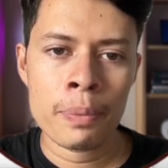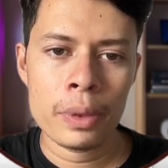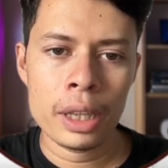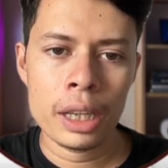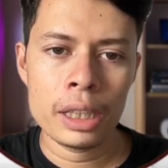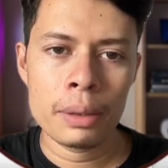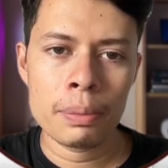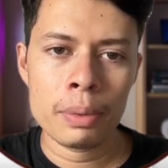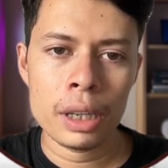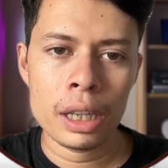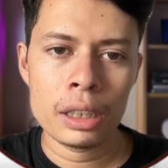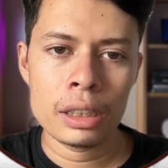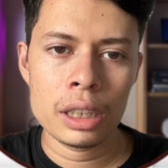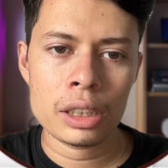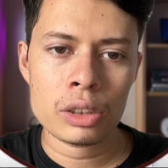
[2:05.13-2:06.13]
Then if
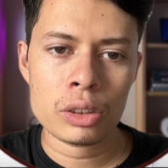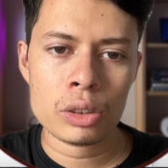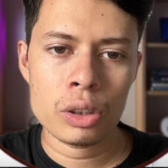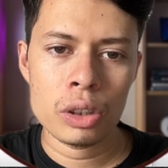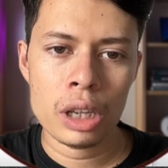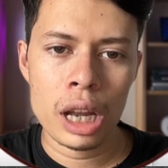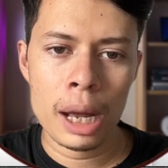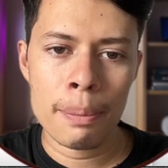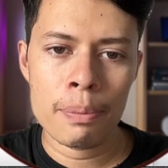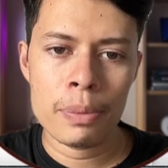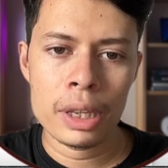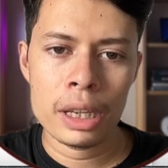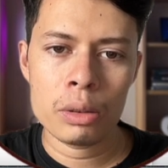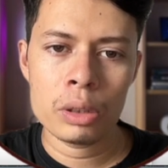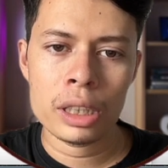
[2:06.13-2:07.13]
I scroll up,
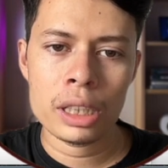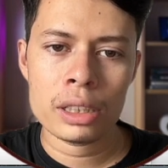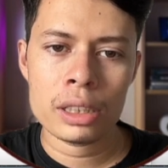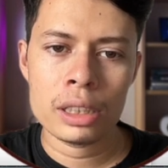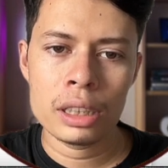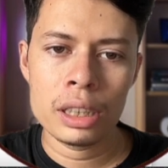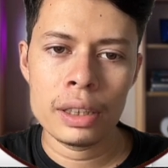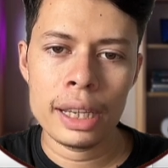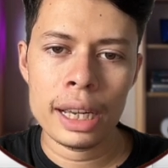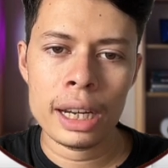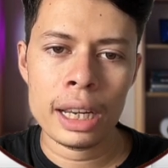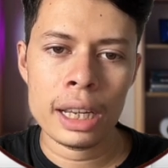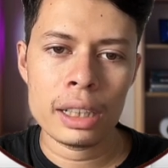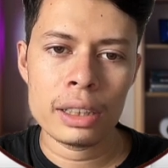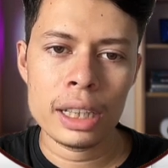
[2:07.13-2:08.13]
then we can see
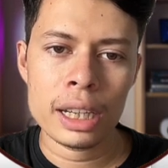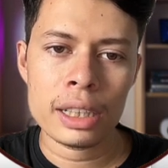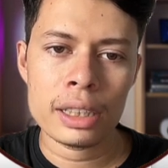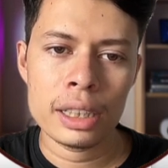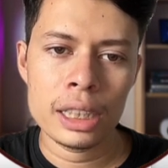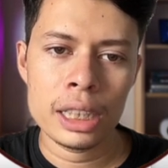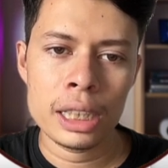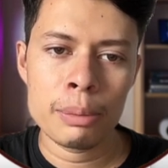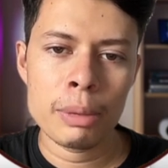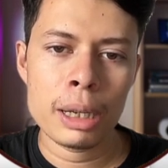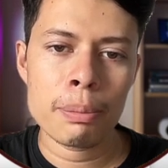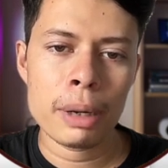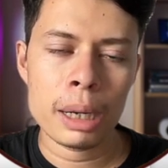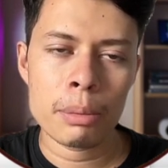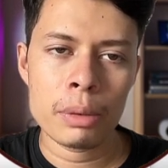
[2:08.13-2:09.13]
there is an email
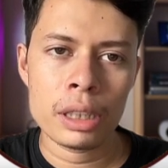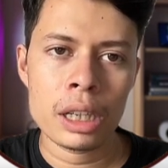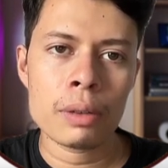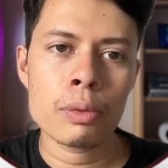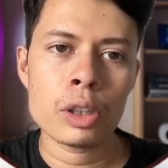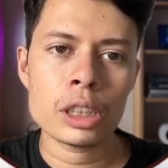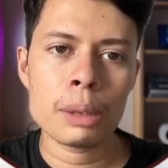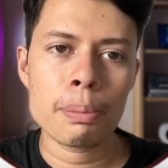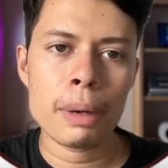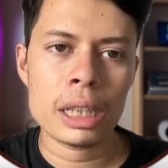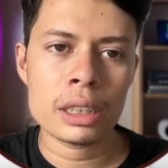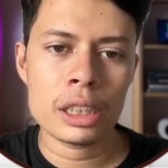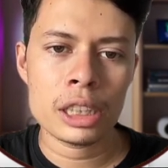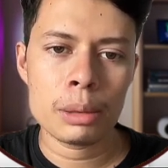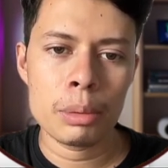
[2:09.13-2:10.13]
parameter for the
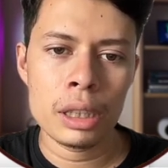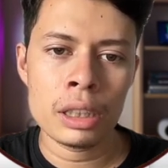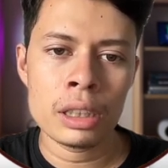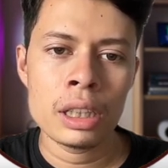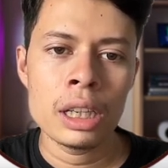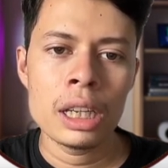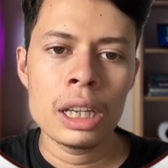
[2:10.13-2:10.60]
purchase event.